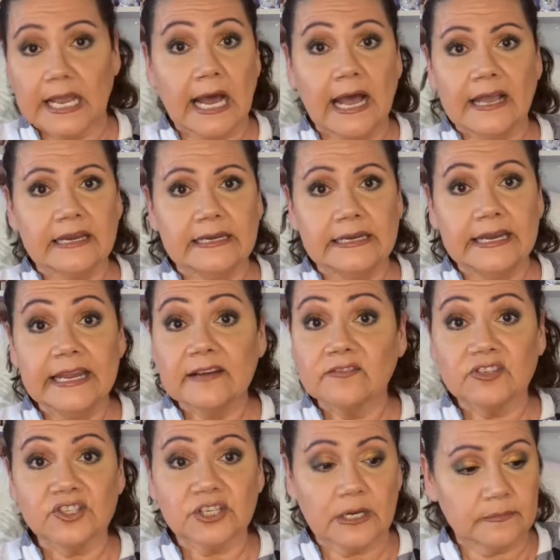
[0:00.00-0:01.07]
I had never
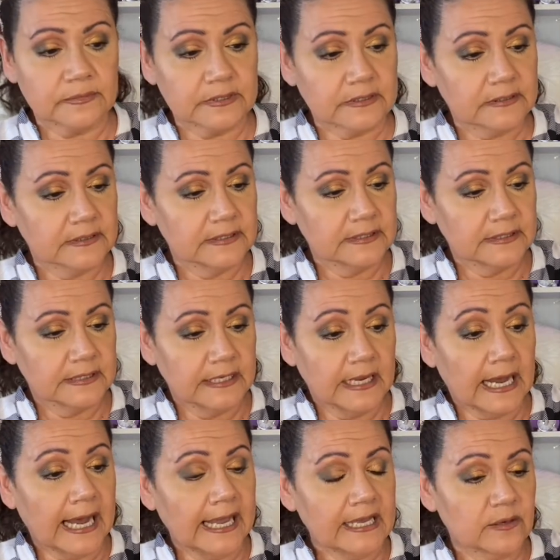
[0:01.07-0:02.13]
shopped there.
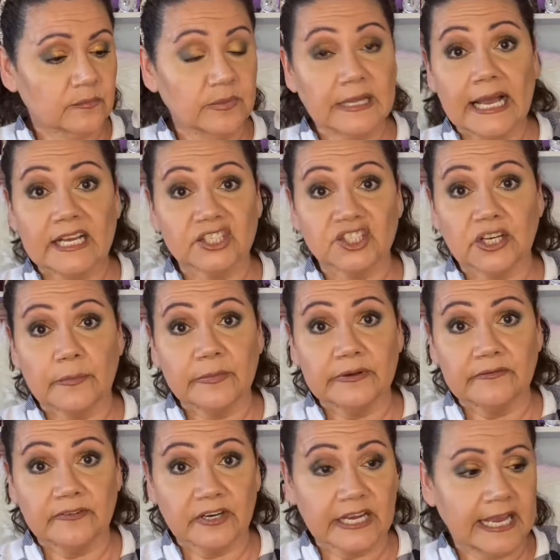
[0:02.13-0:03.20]
I had a blast shopping
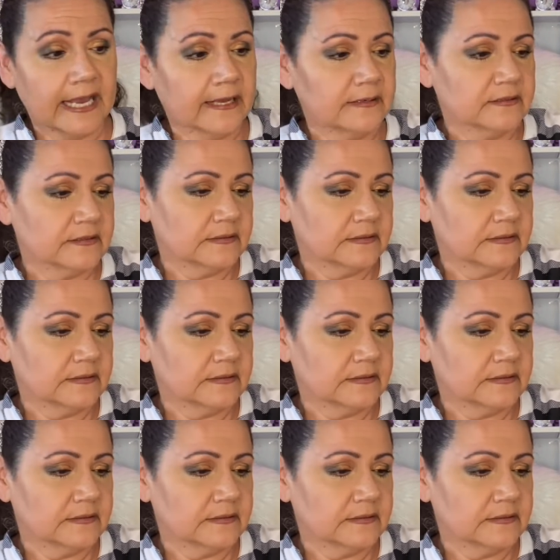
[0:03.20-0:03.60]
for Kat.